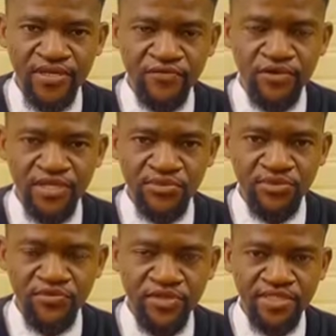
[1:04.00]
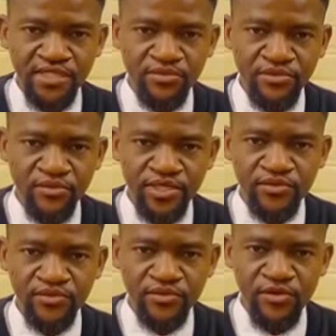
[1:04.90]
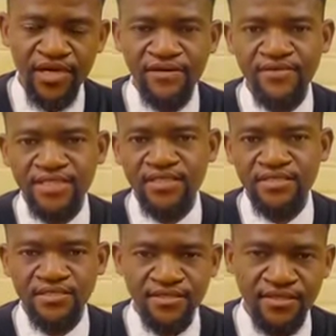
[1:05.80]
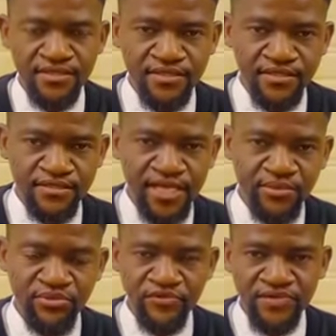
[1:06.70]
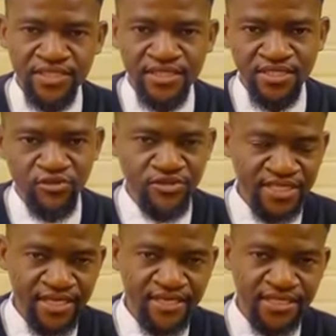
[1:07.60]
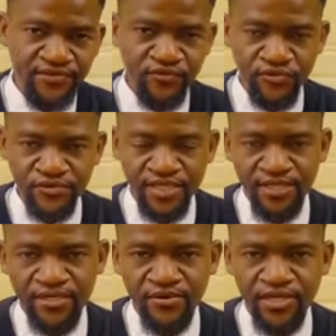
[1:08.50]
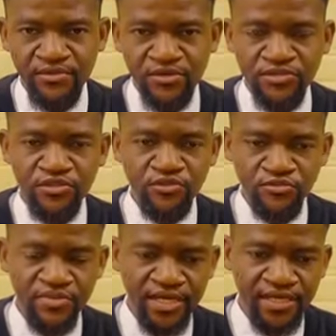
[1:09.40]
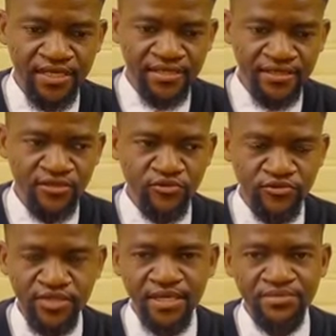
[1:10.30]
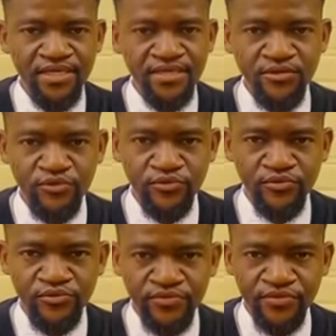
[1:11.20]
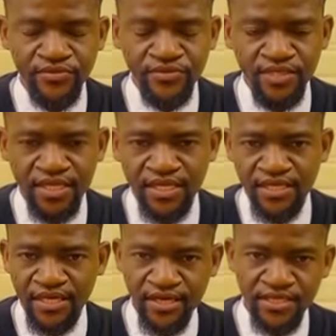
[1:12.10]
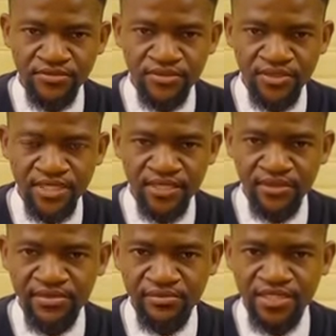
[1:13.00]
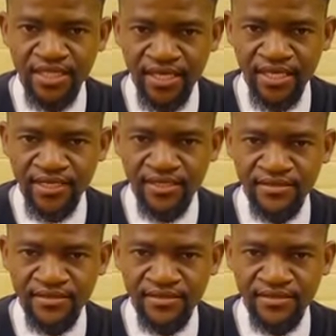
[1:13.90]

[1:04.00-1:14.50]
for export, for example, going to local vessels like provisions, groceries, food that are going to be consumed by the crew, captain and crew. In that regards, we only need a permission letter